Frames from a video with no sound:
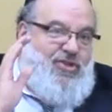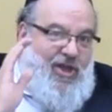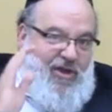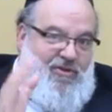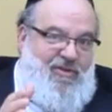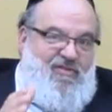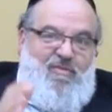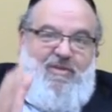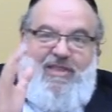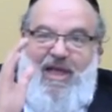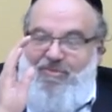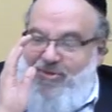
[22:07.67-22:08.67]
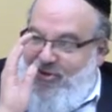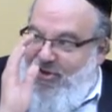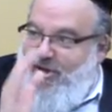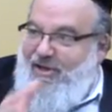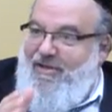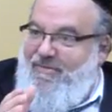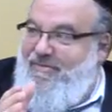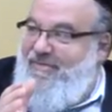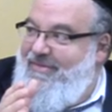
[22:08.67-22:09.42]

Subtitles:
Torah from a Talmid Chacham